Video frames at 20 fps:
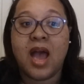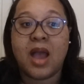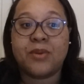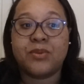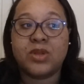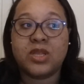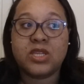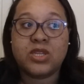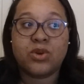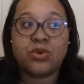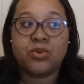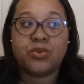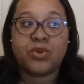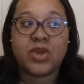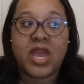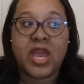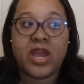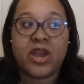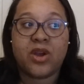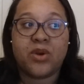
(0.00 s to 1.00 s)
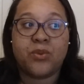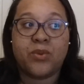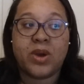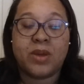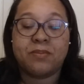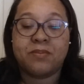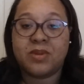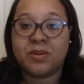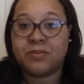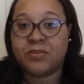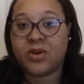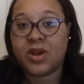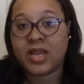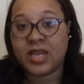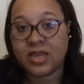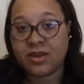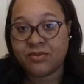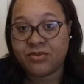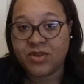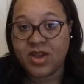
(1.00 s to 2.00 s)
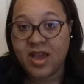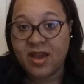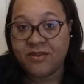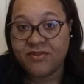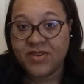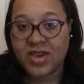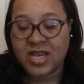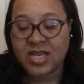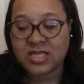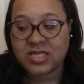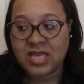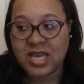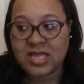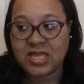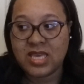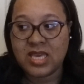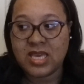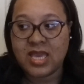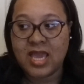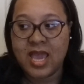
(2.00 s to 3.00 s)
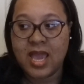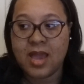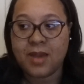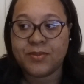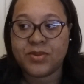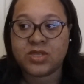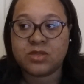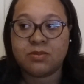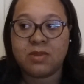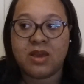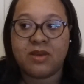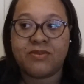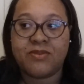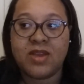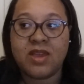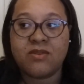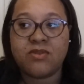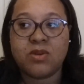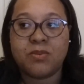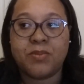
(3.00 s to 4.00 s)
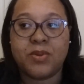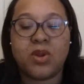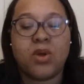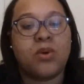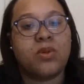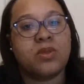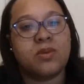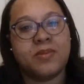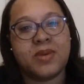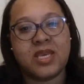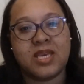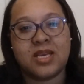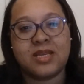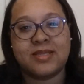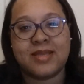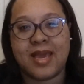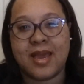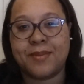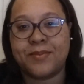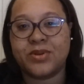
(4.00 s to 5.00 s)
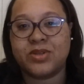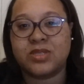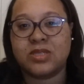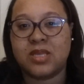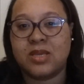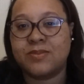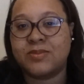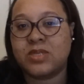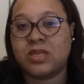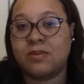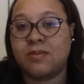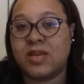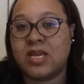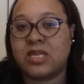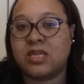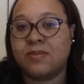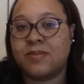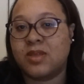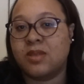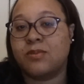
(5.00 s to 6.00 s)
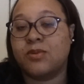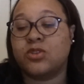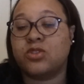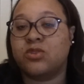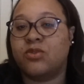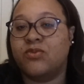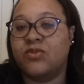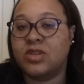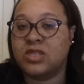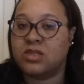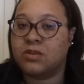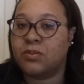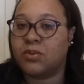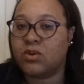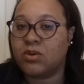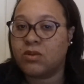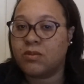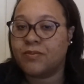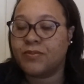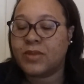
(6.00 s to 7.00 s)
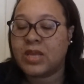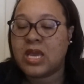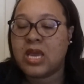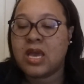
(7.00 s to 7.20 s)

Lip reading: I really don't care what member I get for FX. I think Amber's my favorite, but only because Amber seems to me to be the most visible.